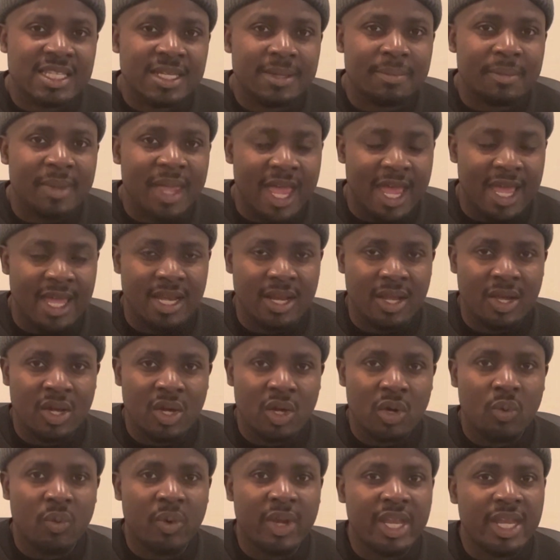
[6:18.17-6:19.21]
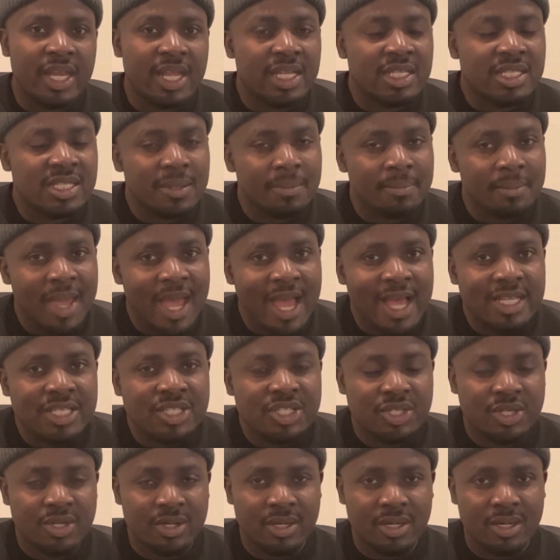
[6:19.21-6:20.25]
a man, we need to
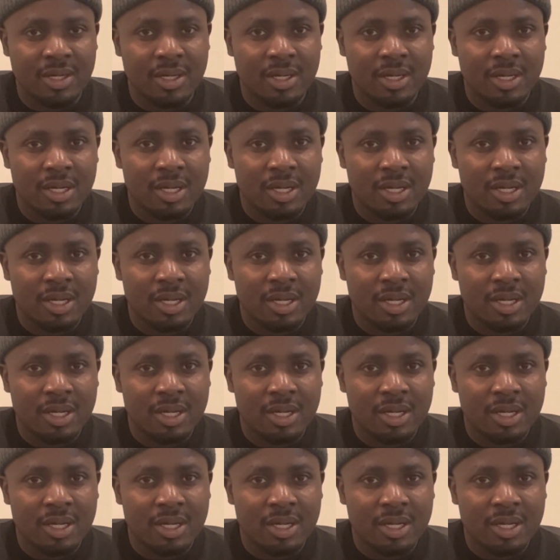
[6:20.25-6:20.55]
master.